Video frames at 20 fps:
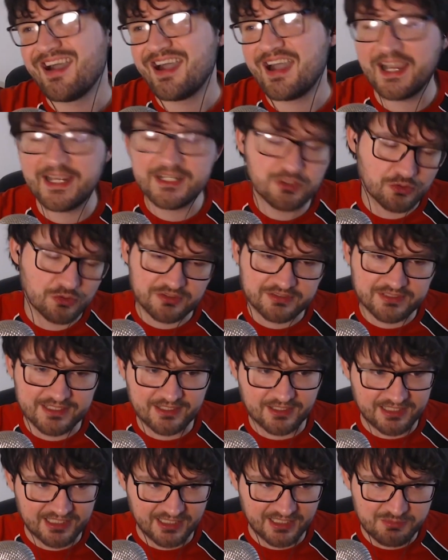I don't
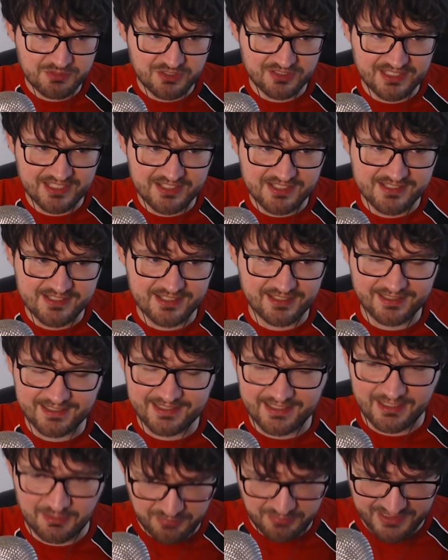think our clubs are necessarily
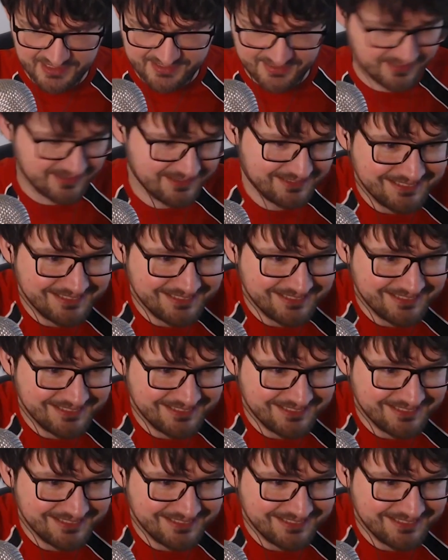getting better.